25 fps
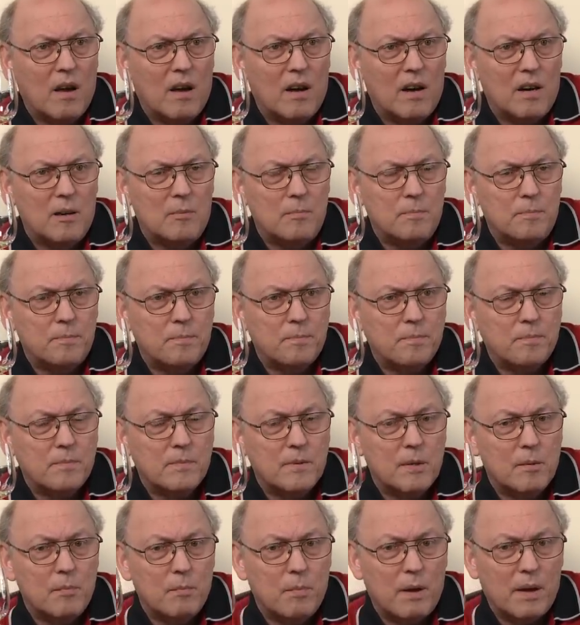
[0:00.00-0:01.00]
Um,
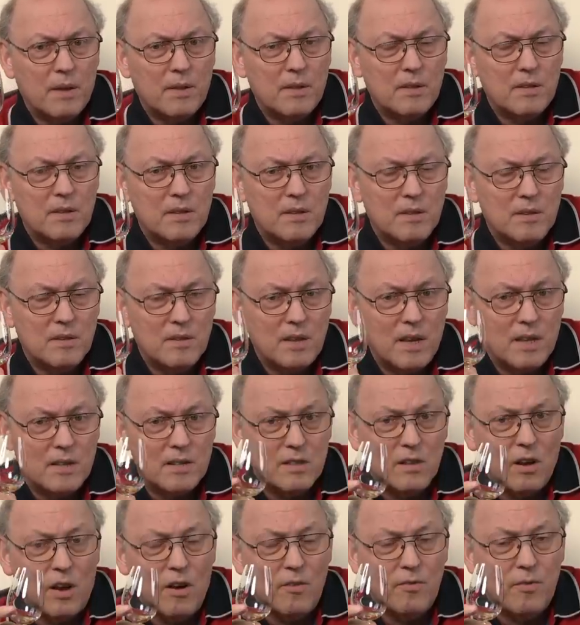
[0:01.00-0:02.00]
but
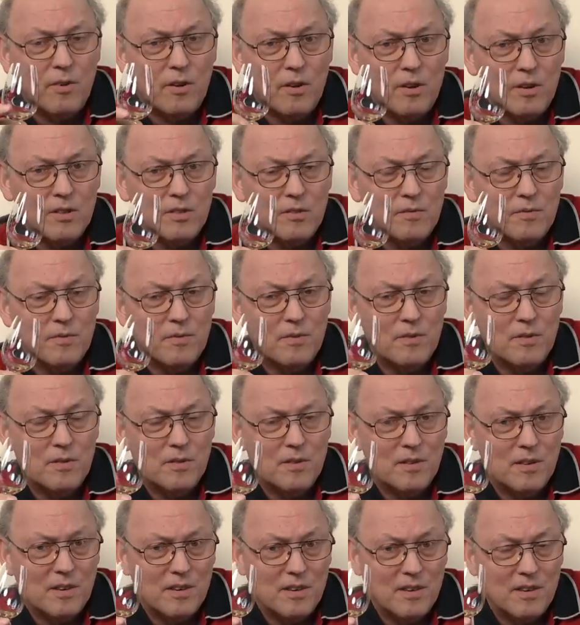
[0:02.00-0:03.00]
there's an awful lot of
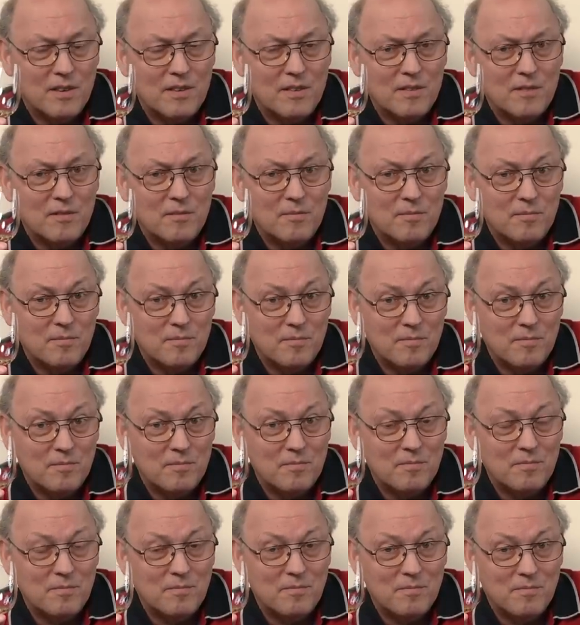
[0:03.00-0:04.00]
uh,
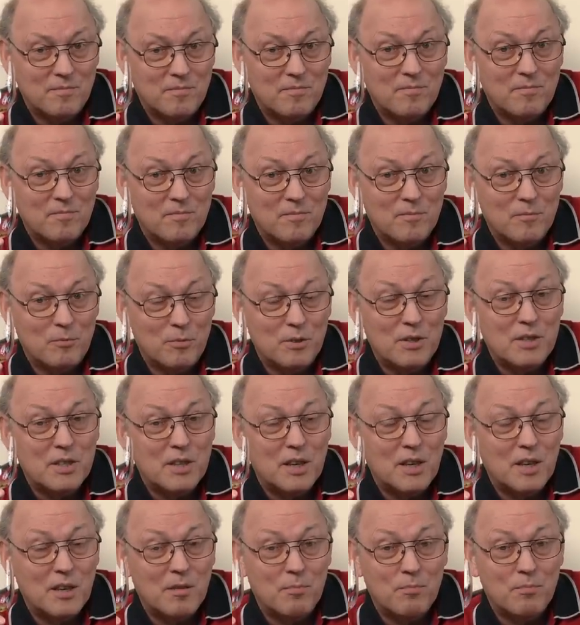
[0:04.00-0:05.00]

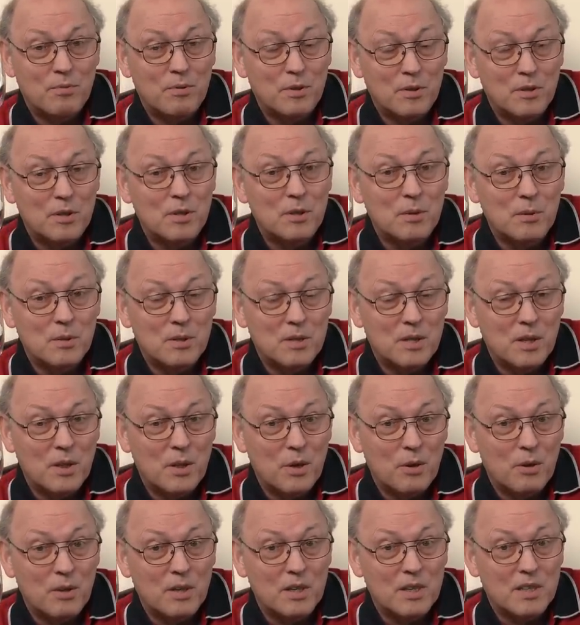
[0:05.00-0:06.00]
whiskey produced in
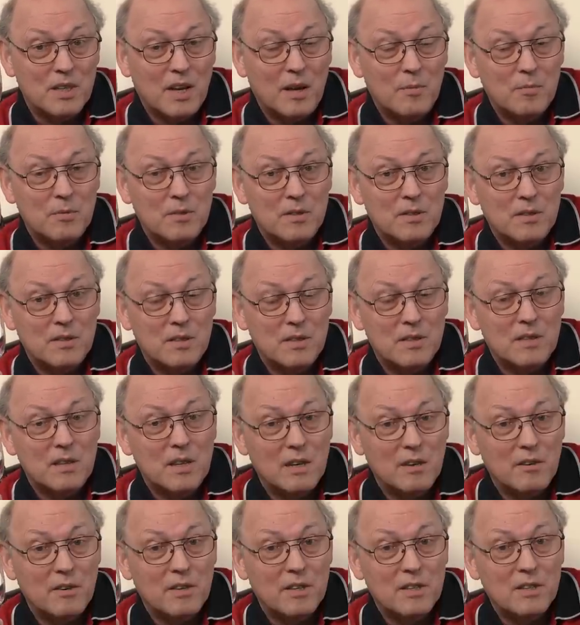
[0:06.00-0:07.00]
the early times
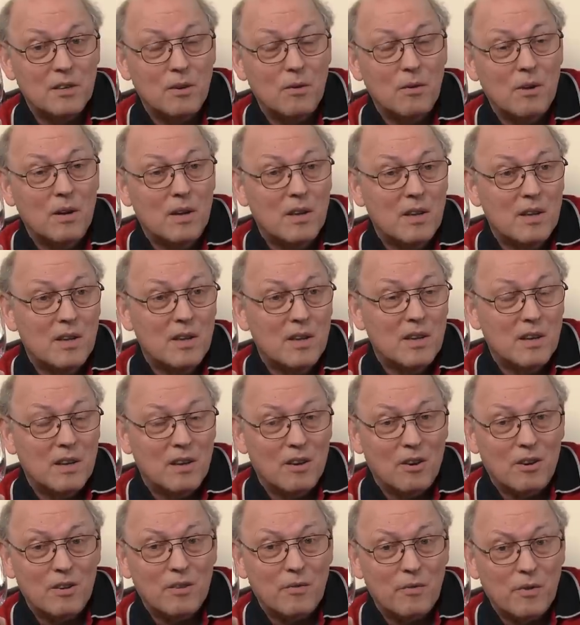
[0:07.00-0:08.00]
distillery. So
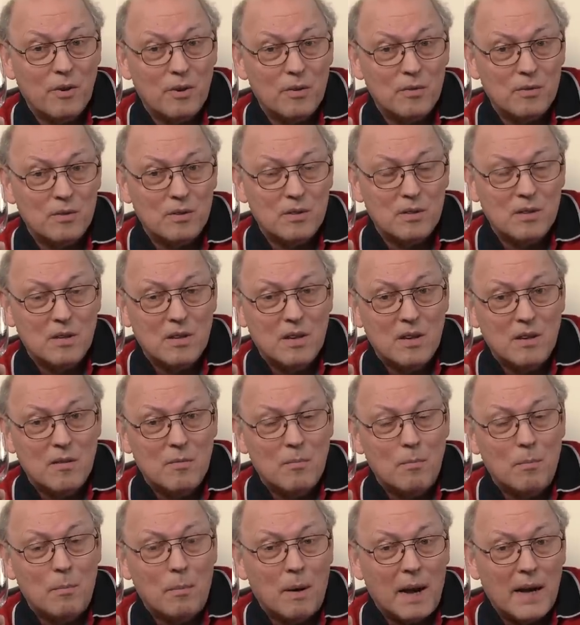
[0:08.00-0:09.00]
a lot of those
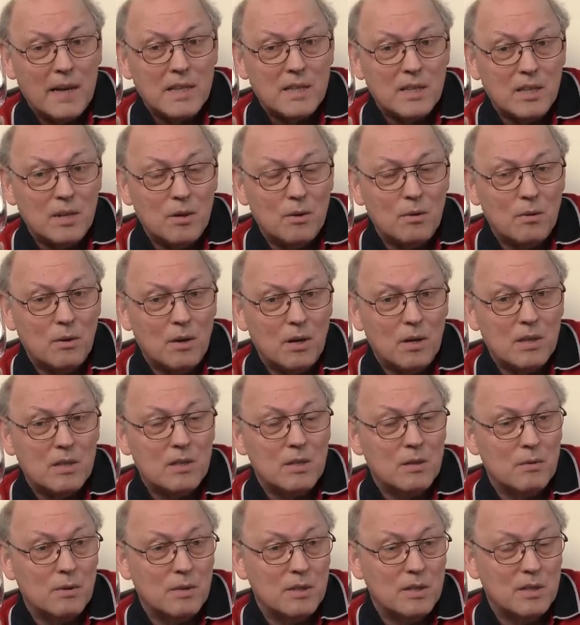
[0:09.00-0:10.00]
might go
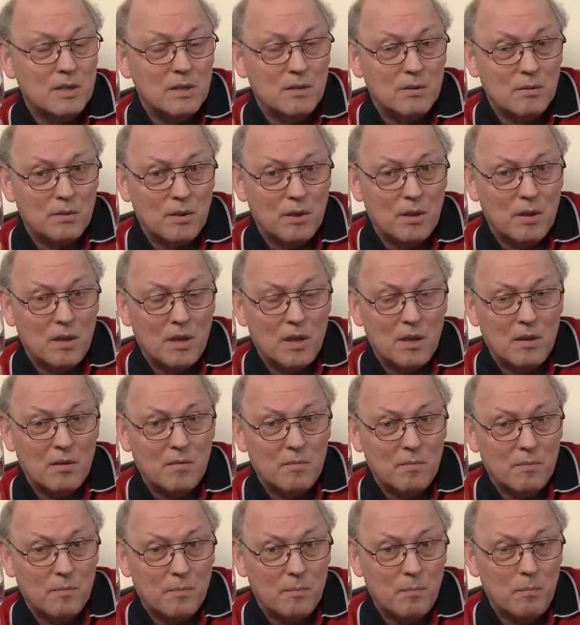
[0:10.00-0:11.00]
also into the
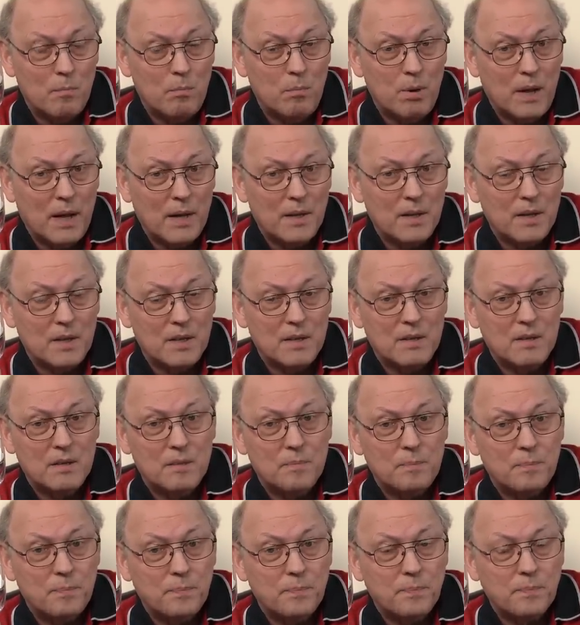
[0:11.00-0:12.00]
blended
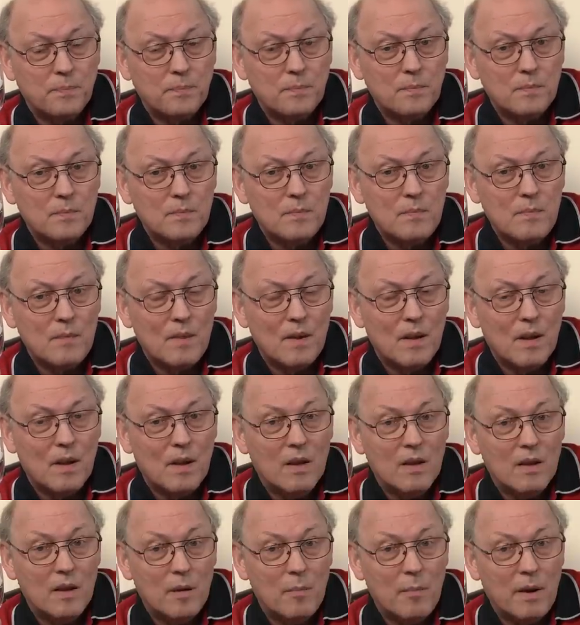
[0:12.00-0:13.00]

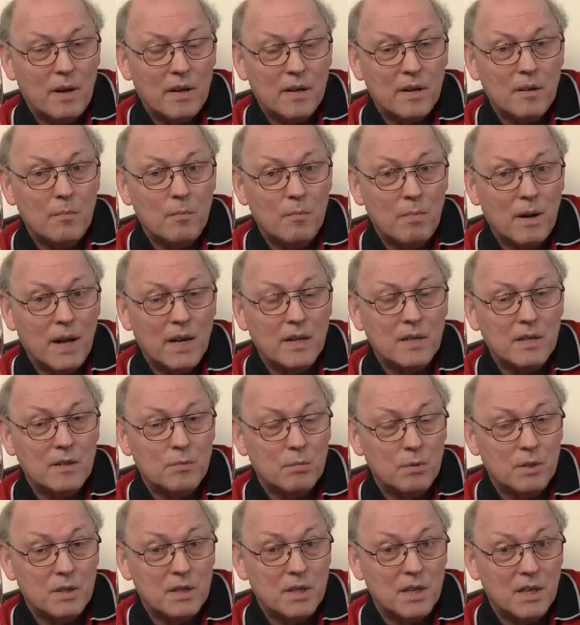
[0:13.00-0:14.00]
American
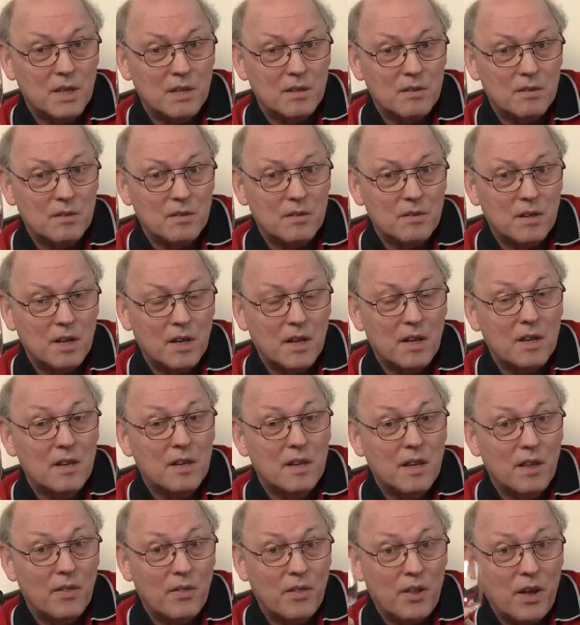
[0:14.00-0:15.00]
blended whiskey industry.
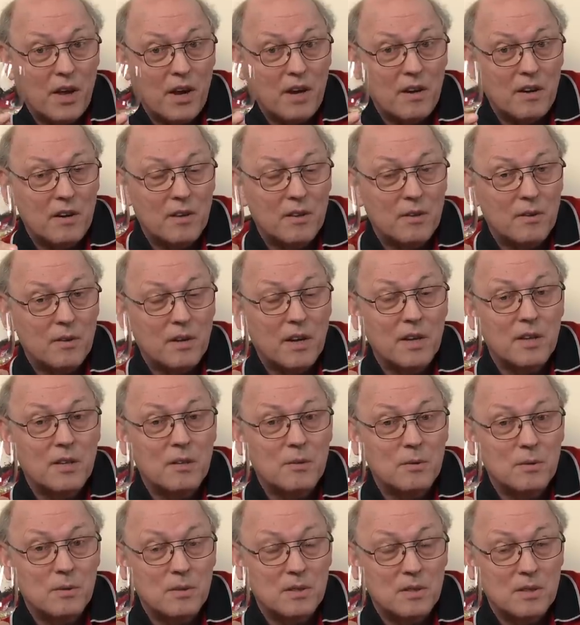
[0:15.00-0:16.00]
And there you can
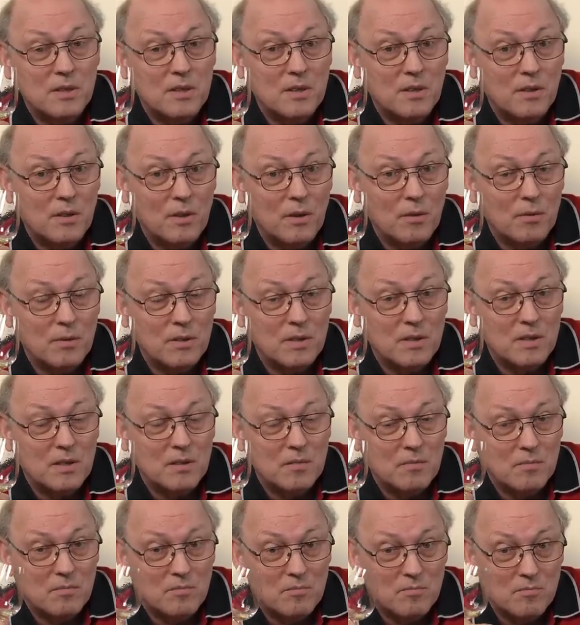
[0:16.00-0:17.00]
use
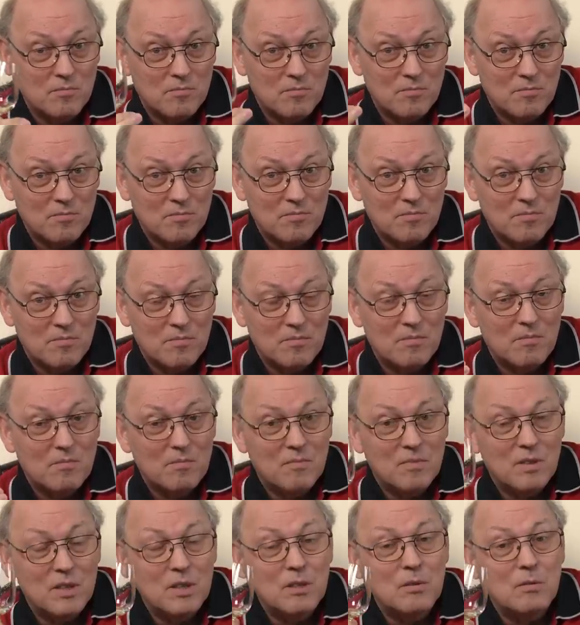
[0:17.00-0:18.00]
those
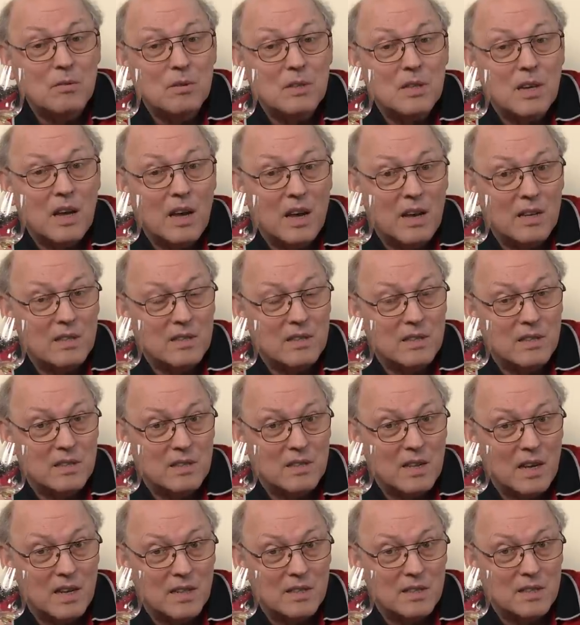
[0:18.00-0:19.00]
used cask a
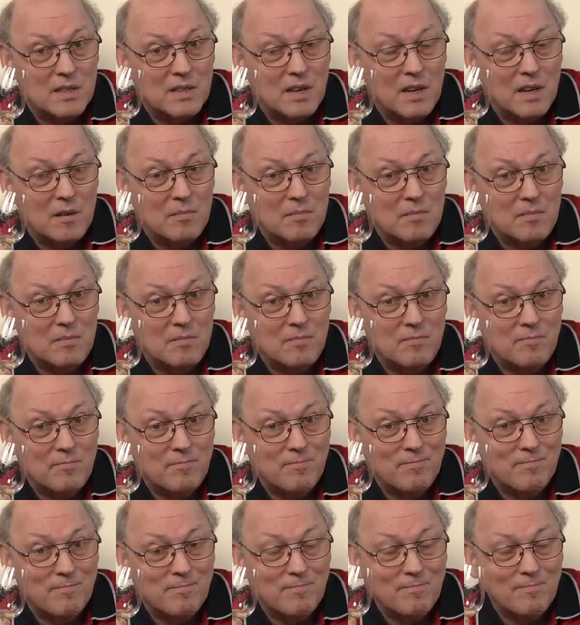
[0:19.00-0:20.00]
second time.
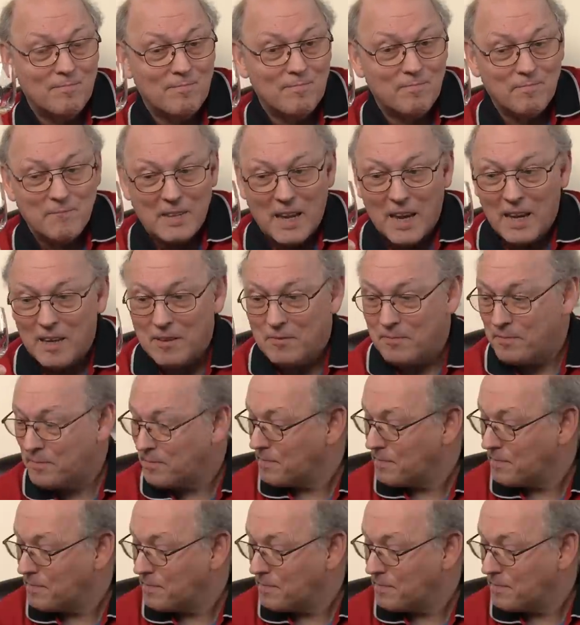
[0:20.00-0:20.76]
Yeah.